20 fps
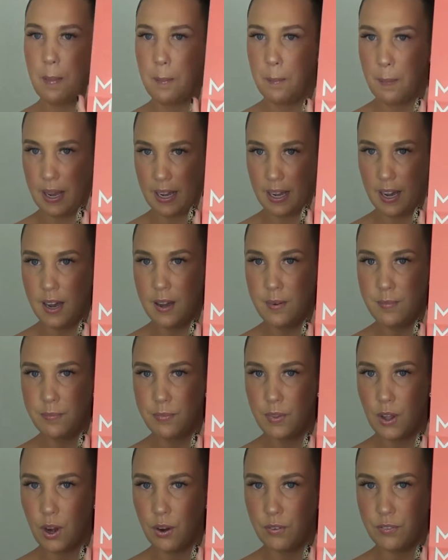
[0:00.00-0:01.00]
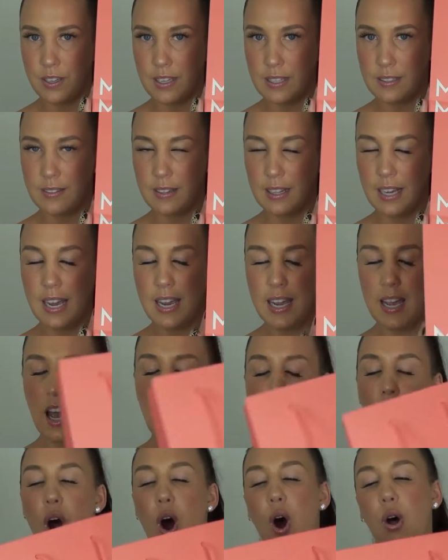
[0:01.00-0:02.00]
Mecca, obviously.
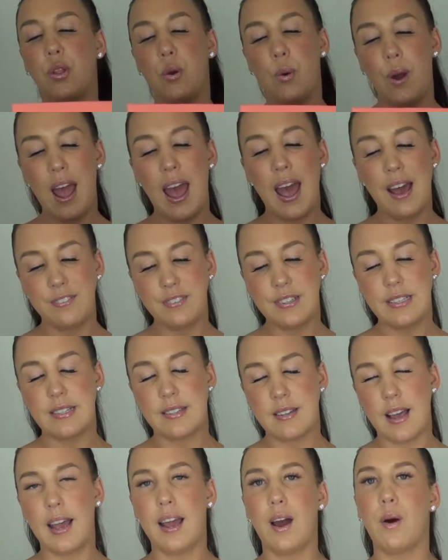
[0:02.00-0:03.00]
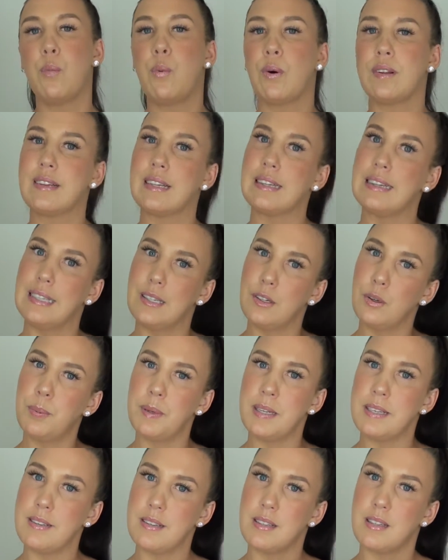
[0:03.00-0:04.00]
Although I have to say I was a little
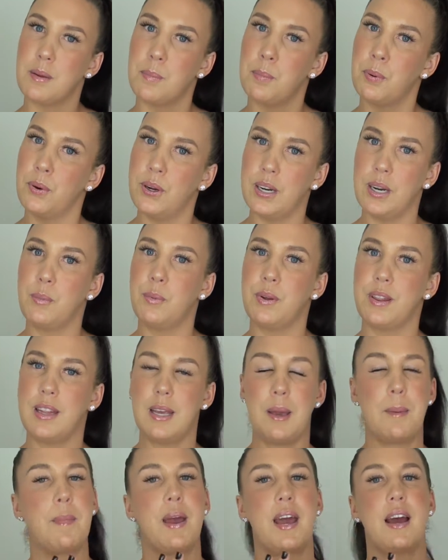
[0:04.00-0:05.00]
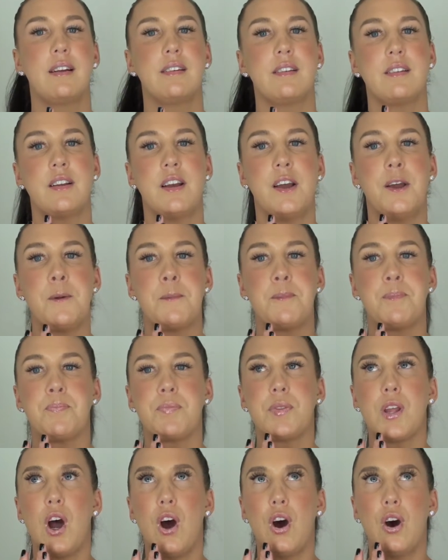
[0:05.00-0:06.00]
bit disappointed with the amount
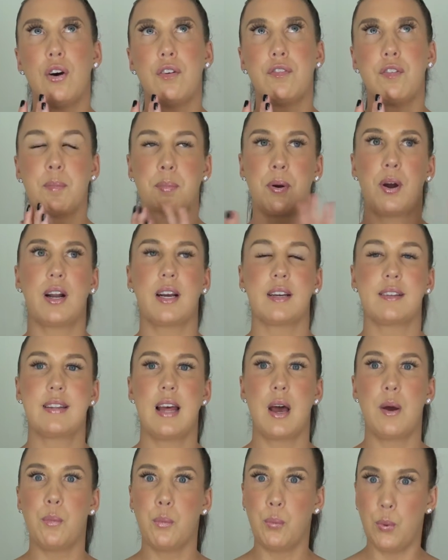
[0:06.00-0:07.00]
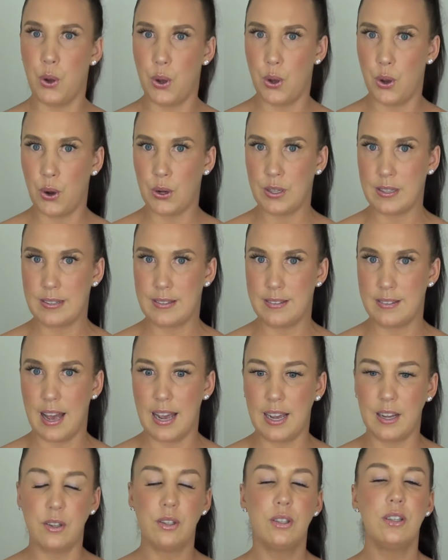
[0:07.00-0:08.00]
of products that were on
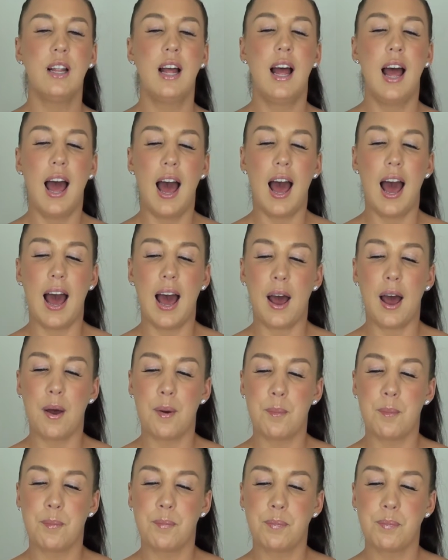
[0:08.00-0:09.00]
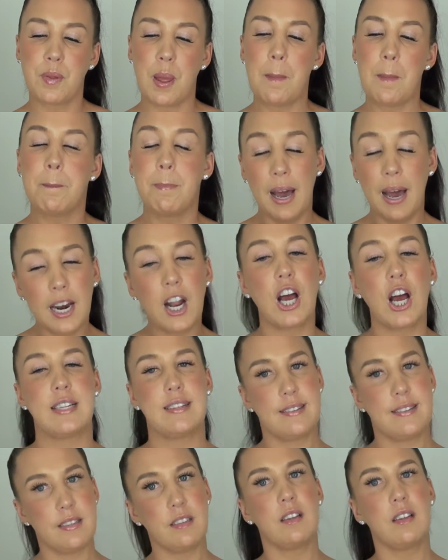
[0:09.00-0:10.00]
sale, but I
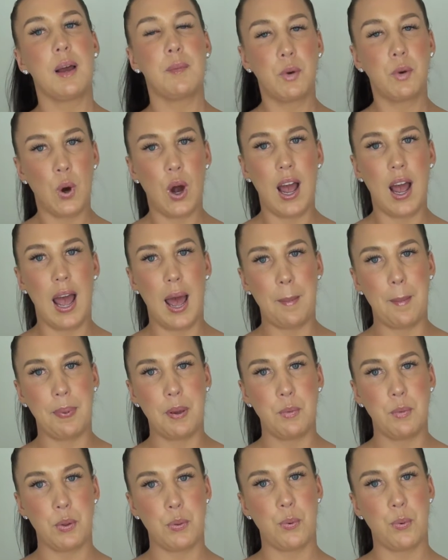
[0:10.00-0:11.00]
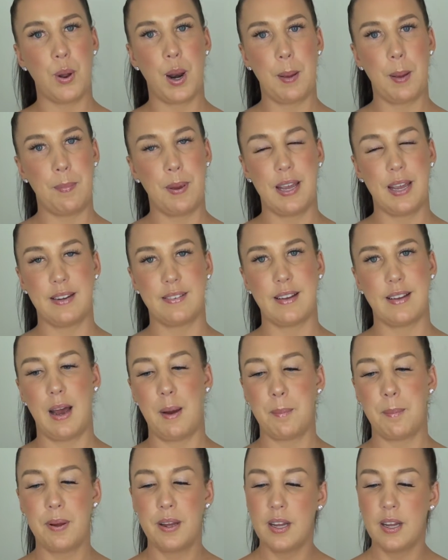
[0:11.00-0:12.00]
still am quite happy with what I picked
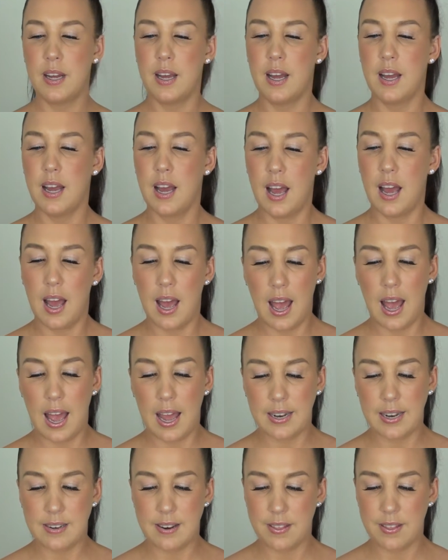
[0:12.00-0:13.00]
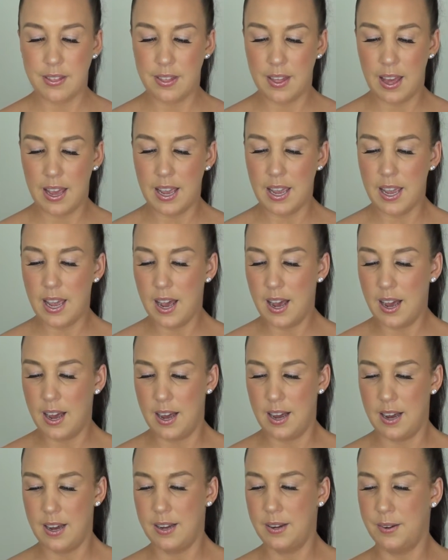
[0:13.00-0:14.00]
up, and they
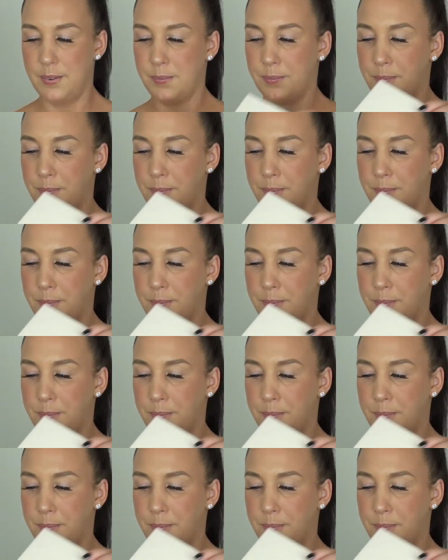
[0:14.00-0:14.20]
are